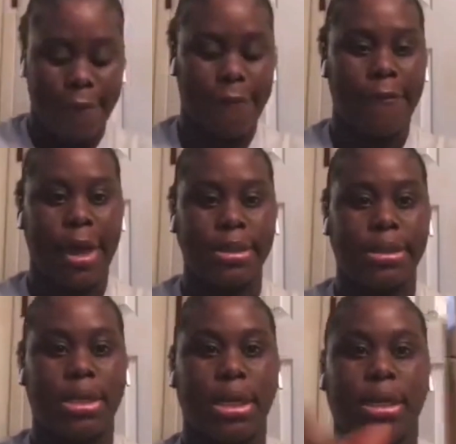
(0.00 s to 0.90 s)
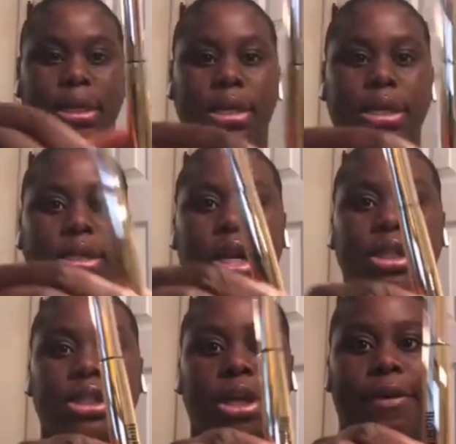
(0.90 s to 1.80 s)
Fancy. These are
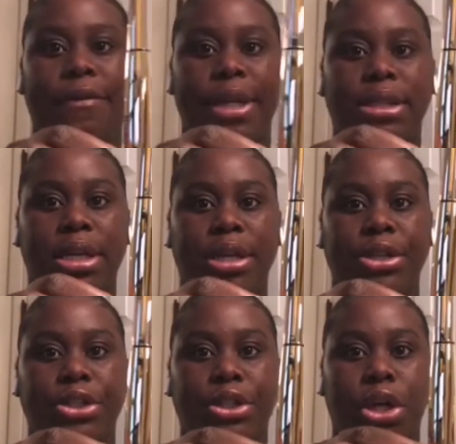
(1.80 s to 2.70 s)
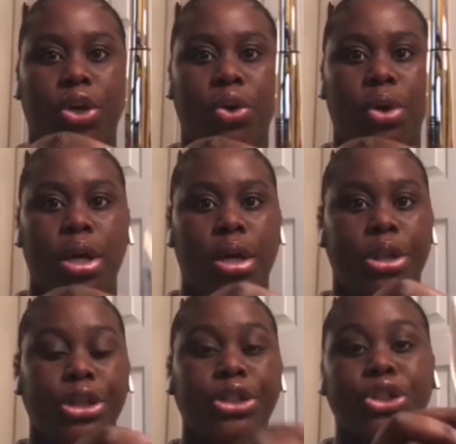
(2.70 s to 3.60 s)
so fancy, and
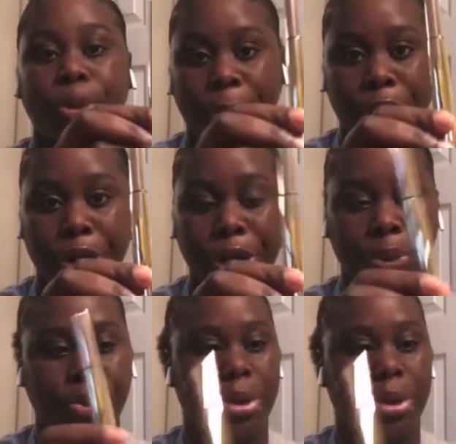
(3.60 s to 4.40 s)
they're super cute, you